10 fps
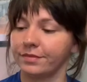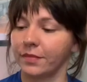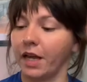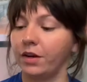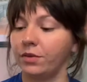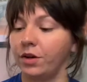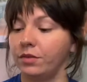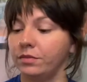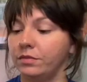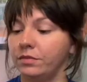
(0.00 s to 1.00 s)
I don't know.
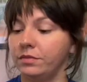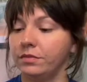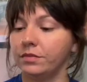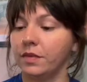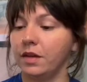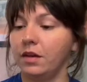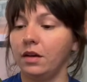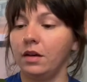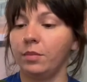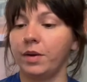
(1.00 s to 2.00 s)

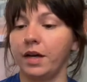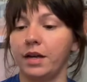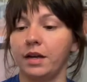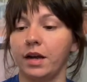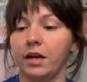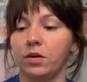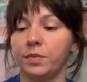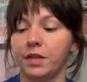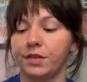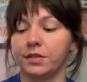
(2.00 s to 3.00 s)
But I hope
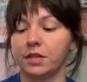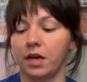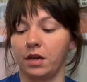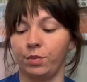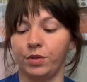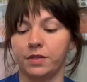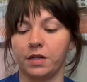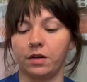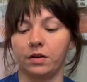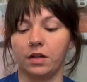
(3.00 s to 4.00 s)
that this guy puts
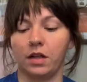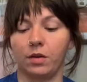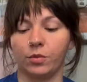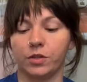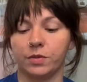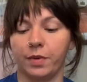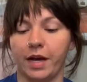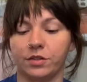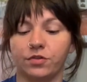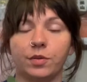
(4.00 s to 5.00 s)
out a lot more
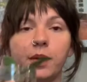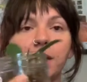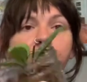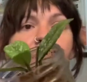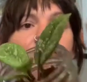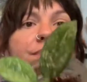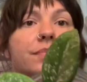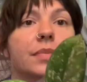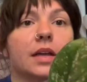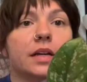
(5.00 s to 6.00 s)
splash for me.
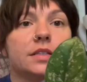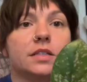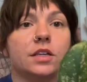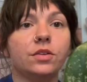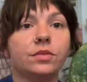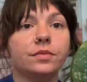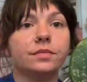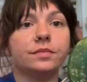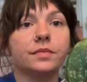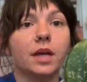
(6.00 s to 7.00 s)
It's cute.
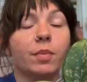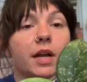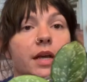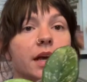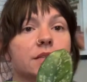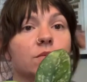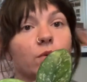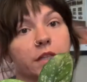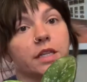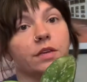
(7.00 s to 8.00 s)
I bought it as a
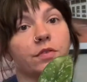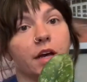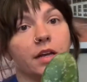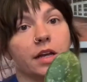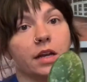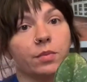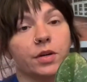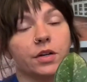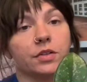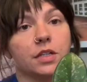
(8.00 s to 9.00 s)
1-leaf cutting and it put
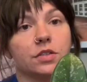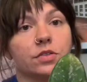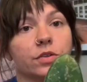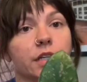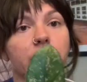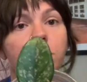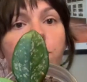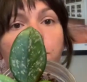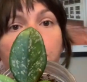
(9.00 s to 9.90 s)
out these 3 leaves pretty